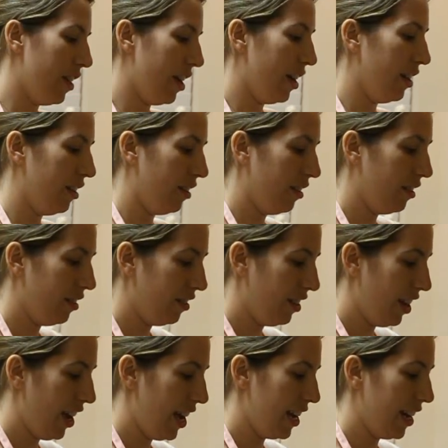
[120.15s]
then
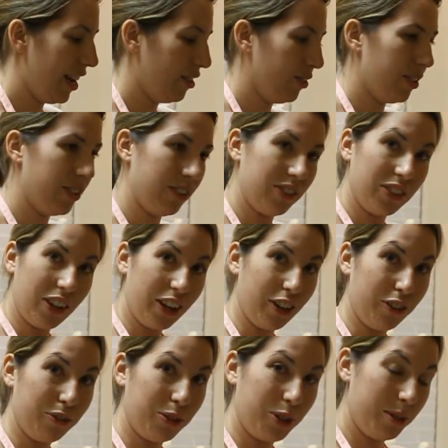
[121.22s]
8 ounces
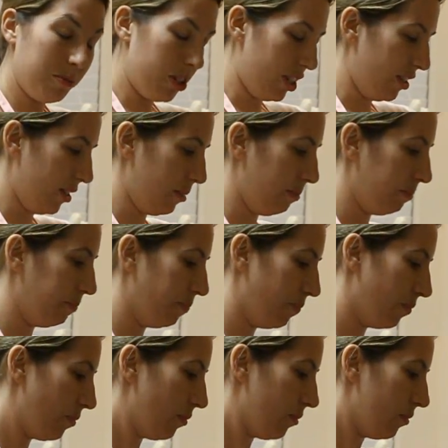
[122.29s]
of cream cheese.
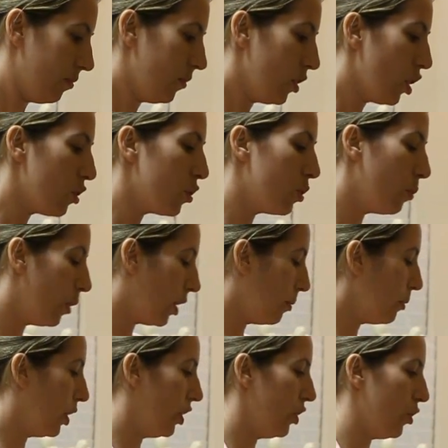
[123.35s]
So what
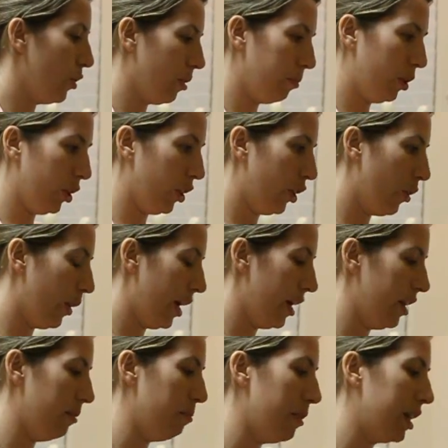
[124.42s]
I'm going to do, I'm going to go
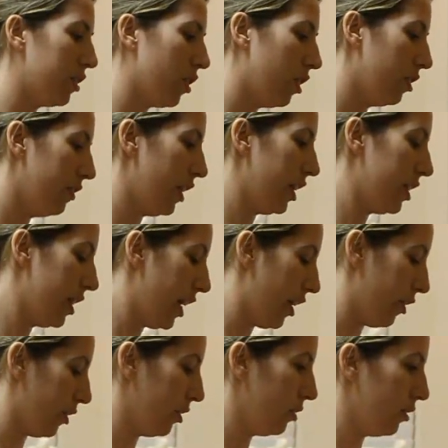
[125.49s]
ahead and mix all of that
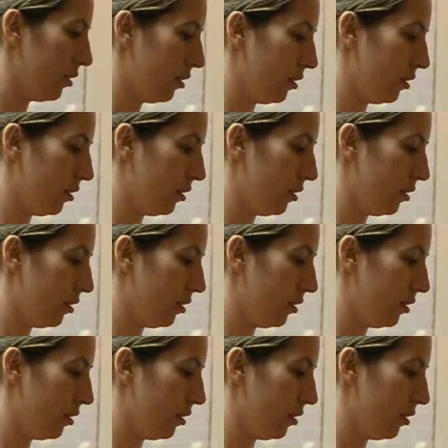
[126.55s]
together.